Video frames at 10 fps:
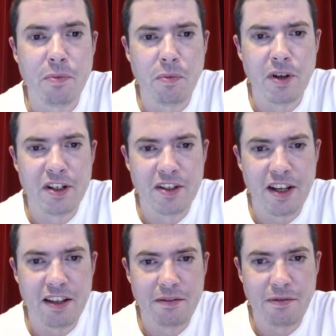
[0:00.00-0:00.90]
which is
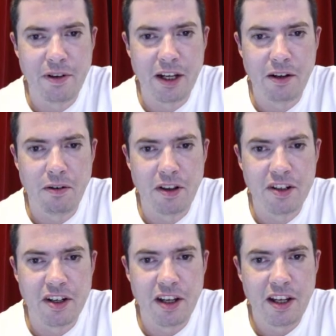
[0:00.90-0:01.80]
yet to fully
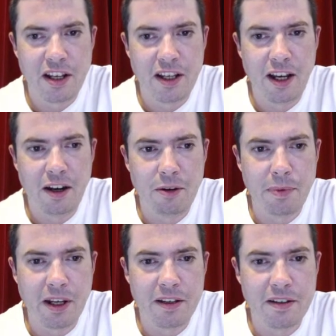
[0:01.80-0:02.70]
acknowledge, yet alone
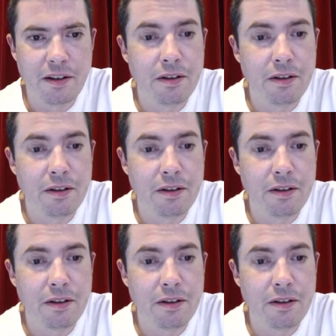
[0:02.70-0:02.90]
begins.